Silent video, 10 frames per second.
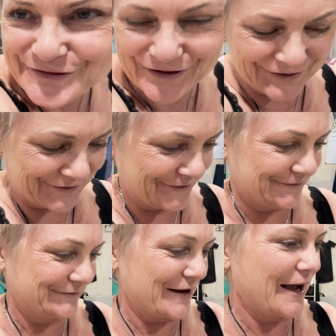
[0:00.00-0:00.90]
tried it on.
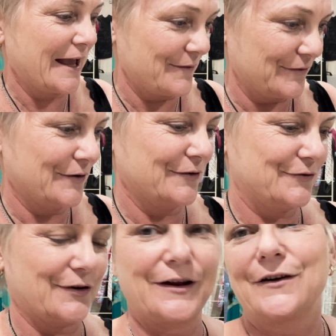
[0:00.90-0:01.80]
I have not
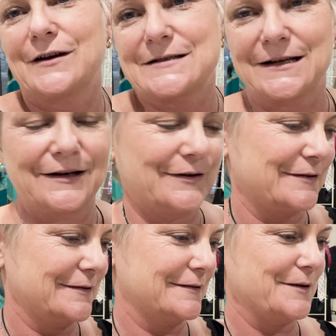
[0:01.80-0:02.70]
tried. I've got a singlet
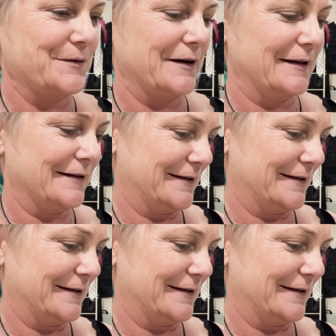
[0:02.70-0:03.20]
on. Don't worry.